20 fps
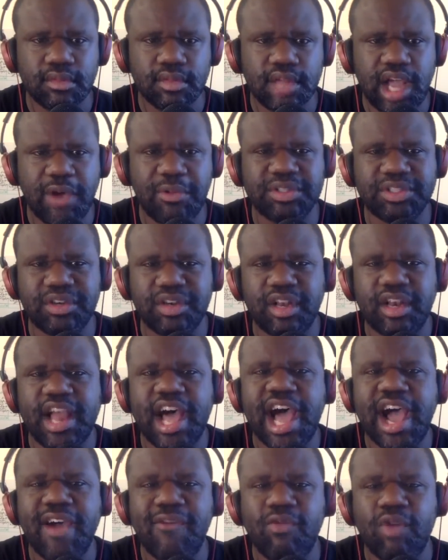I was on the
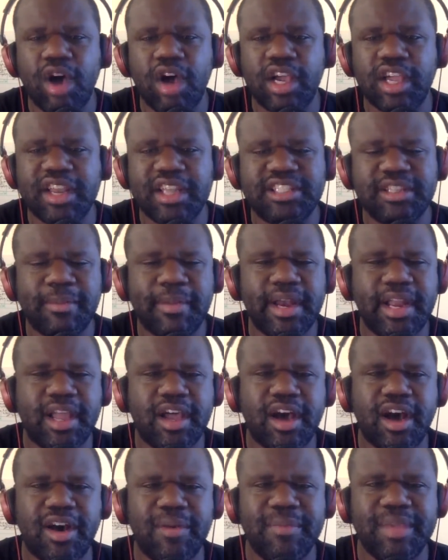live walking and somebody
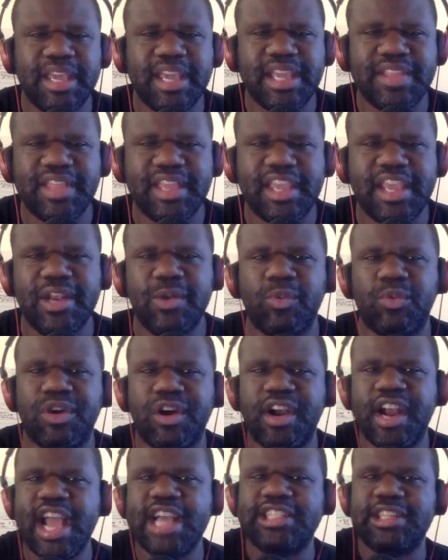called me the N
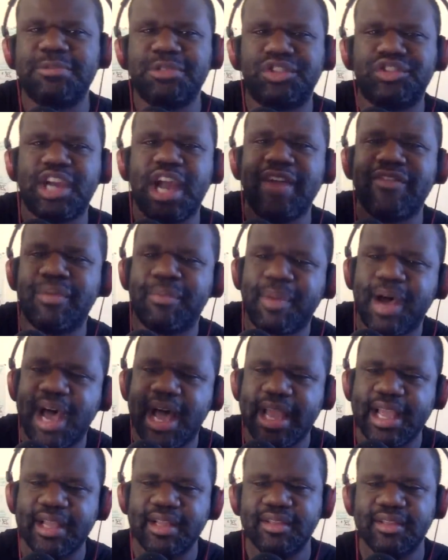word as it was driving by.